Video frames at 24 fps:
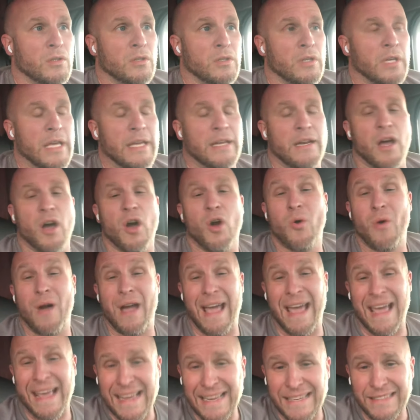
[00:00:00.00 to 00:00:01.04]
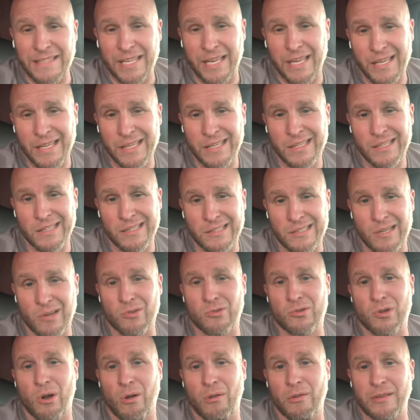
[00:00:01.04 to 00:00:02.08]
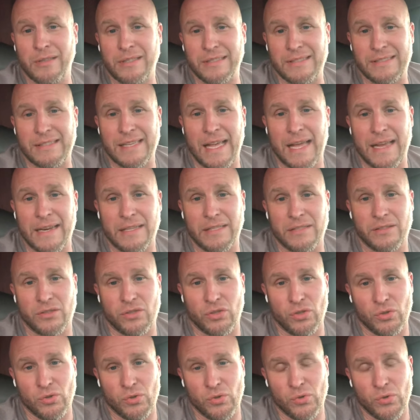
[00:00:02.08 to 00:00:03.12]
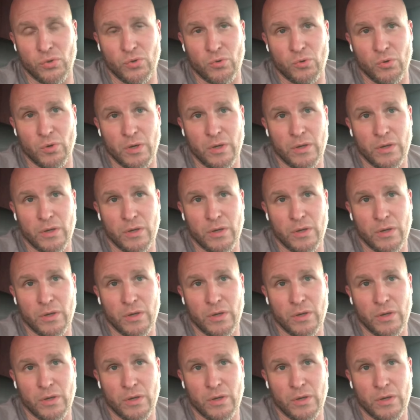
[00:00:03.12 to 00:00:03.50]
In 2008, Coca-Cola decided to